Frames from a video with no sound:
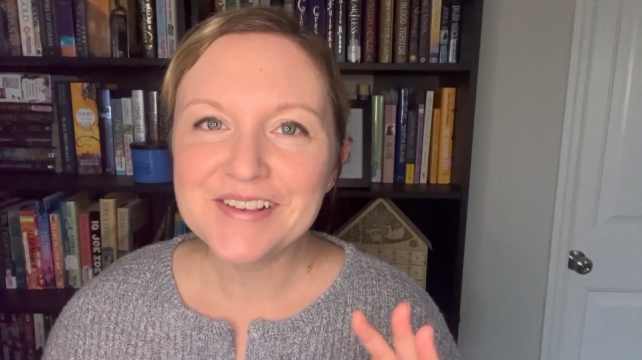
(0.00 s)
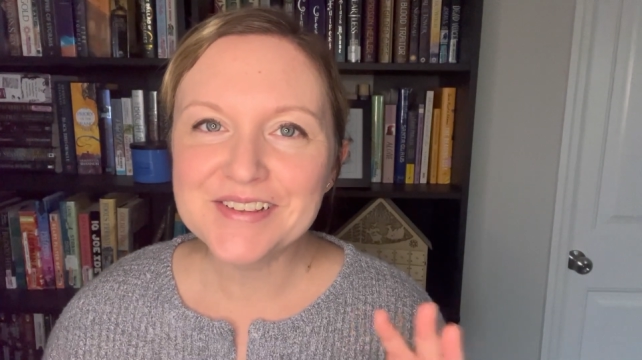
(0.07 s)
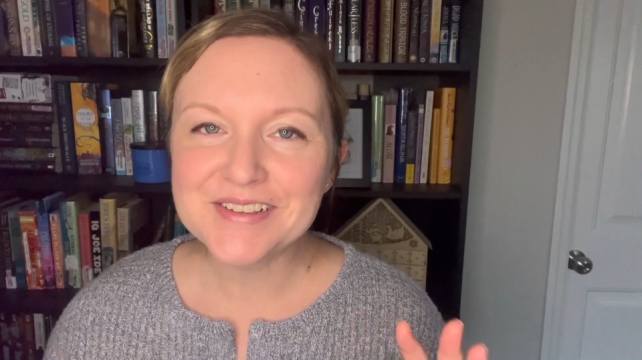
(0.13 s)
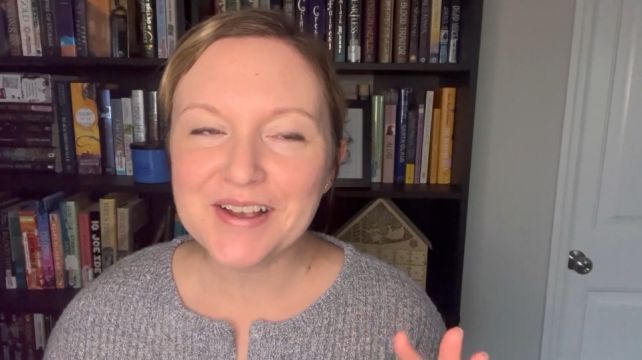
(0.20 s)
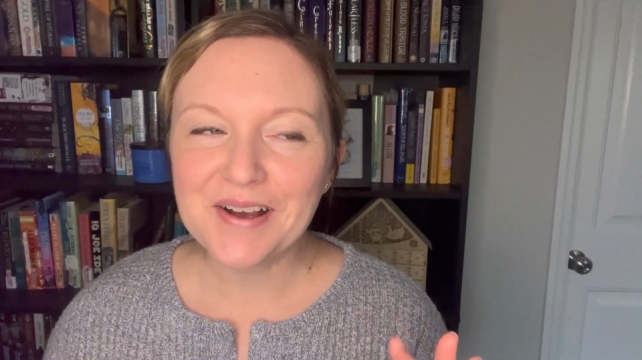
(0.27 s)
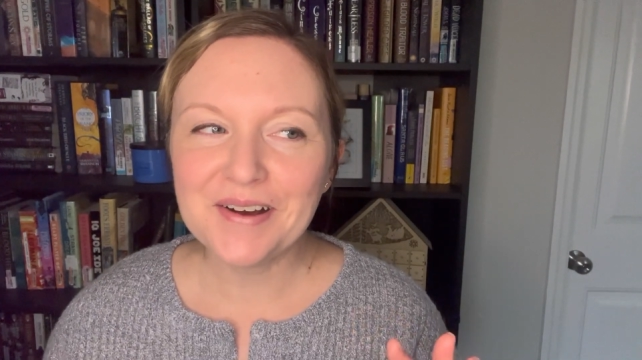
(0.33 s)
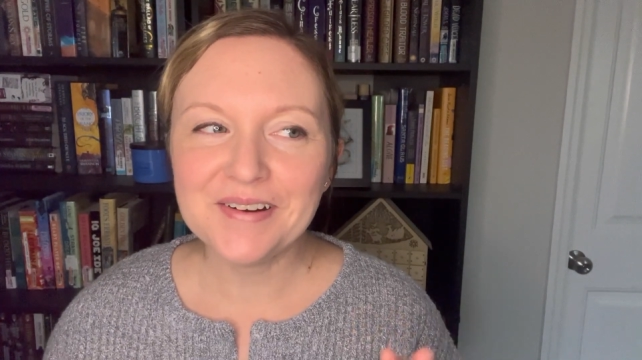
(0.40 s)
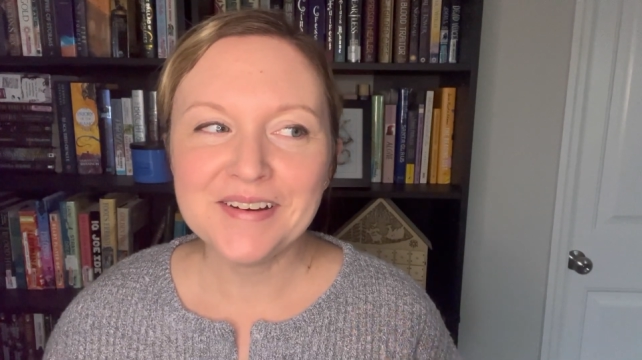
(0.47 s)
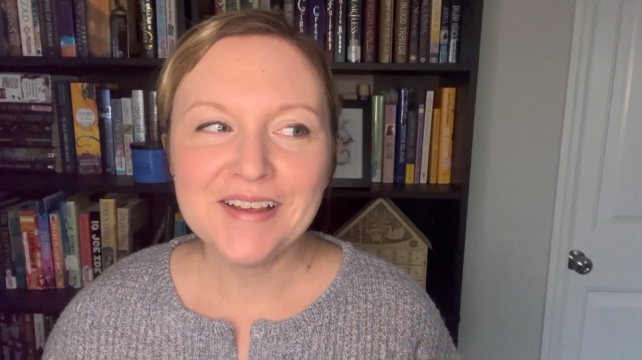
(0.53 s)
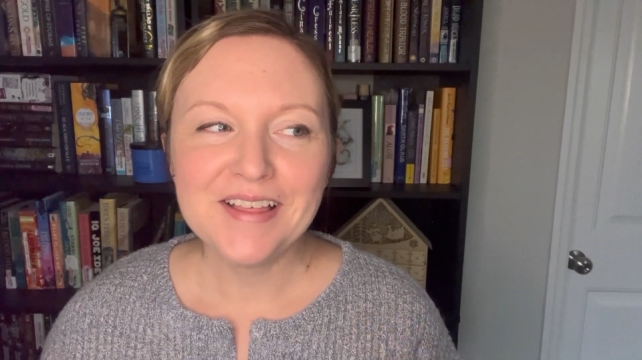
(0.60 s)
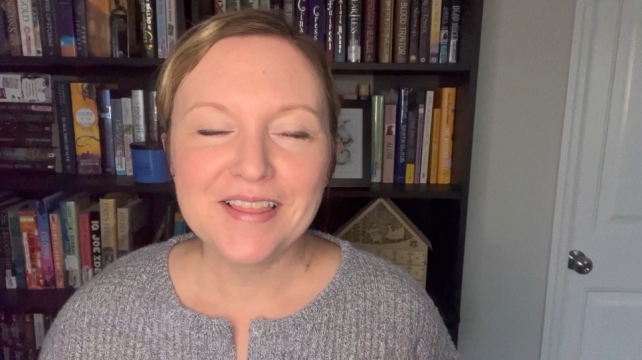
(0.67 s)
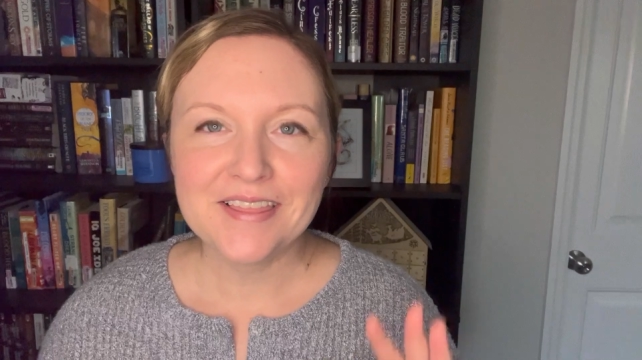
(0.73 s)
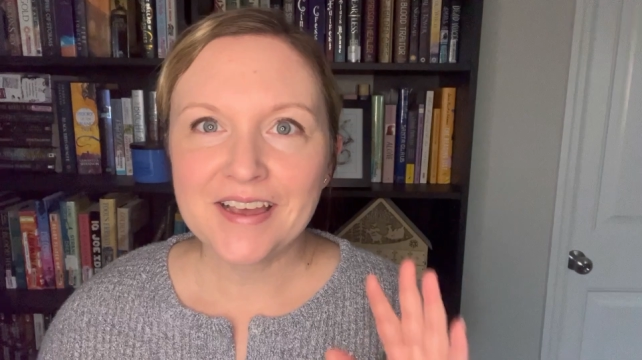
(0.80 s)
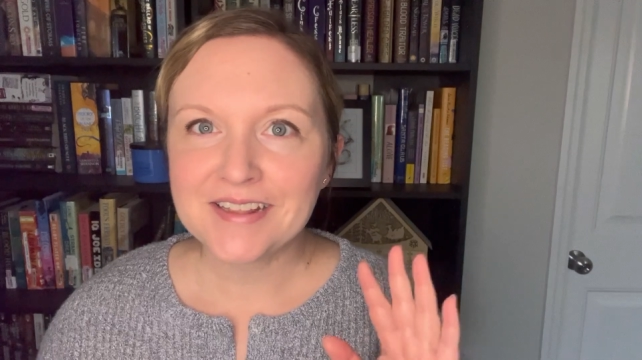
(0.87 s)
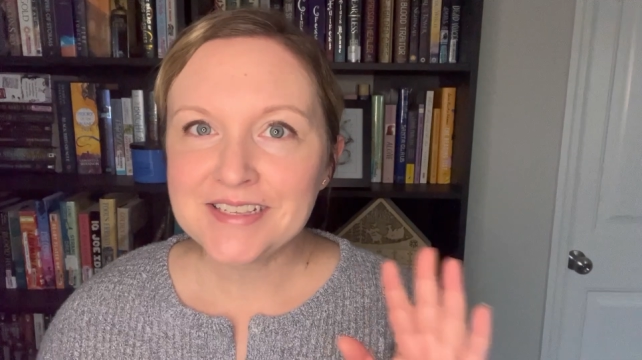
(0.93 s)
So
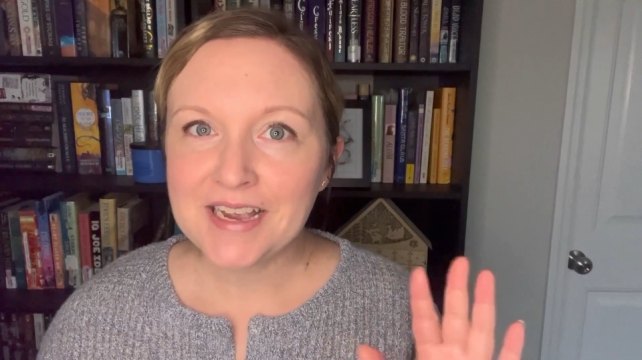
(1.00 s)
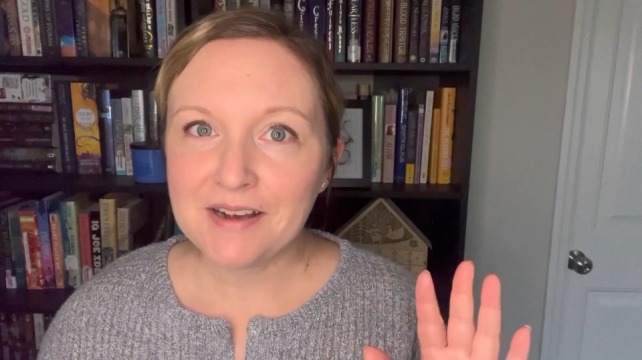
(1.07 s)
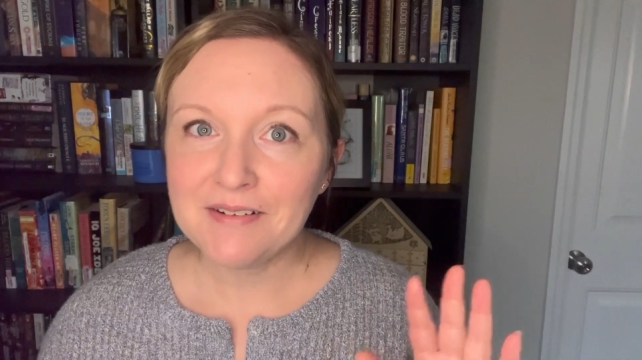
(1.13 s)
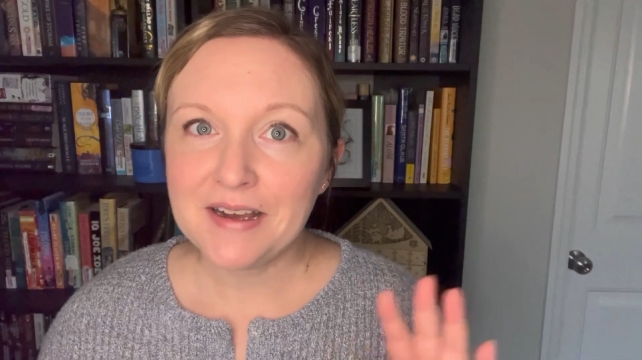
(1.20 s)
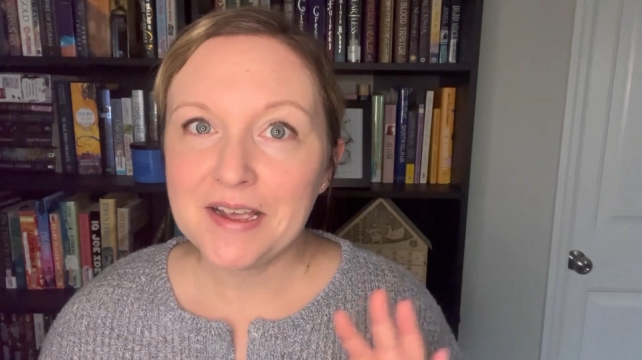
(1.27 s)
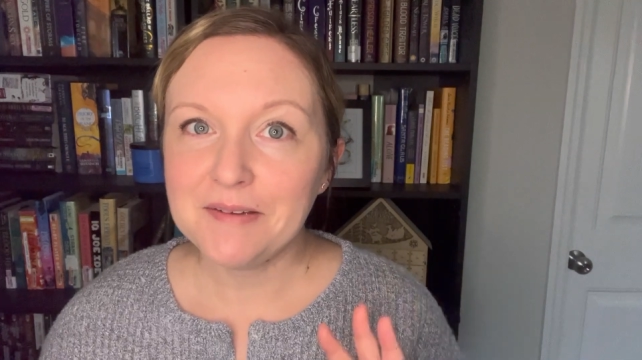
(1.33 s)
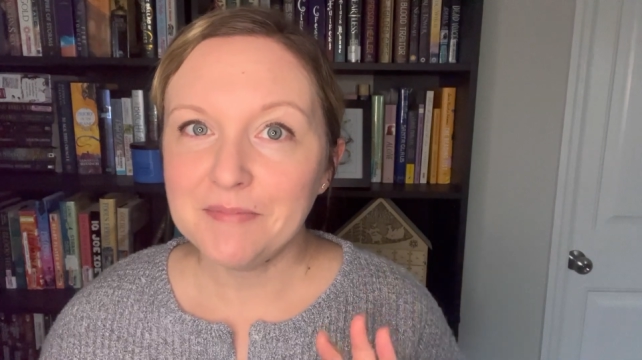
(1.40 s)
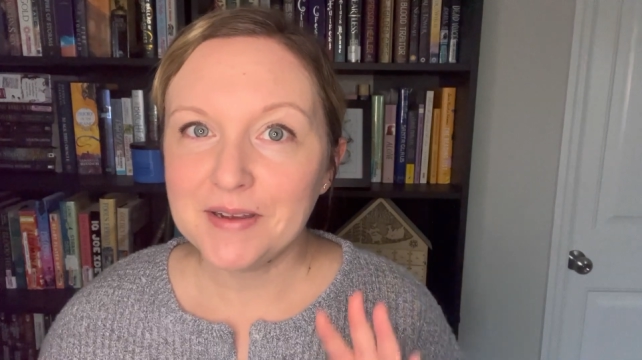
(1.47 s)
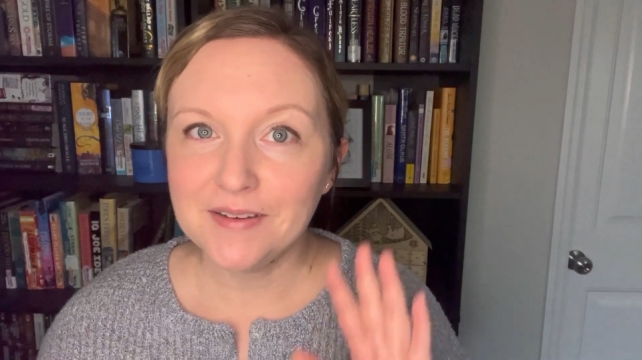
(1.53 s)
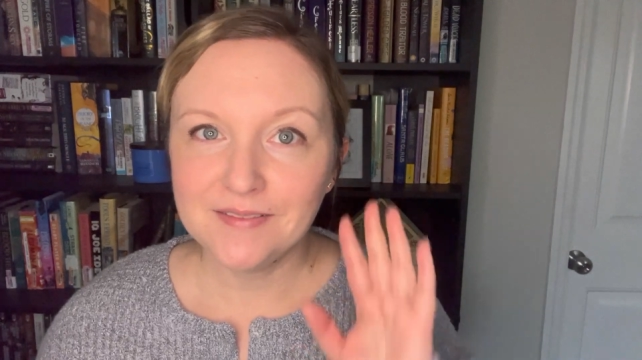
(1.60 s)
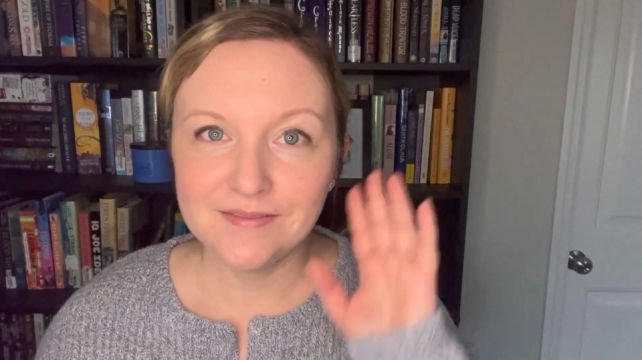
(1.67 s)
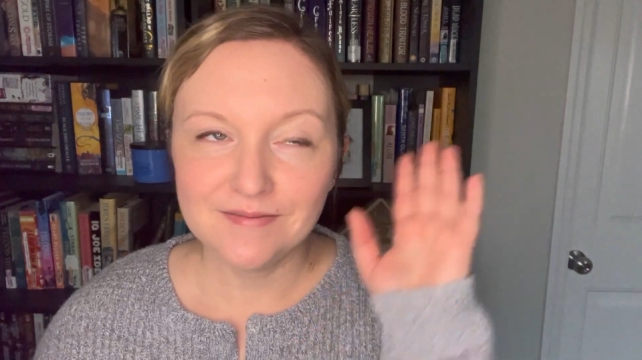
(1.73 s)
that's how I'm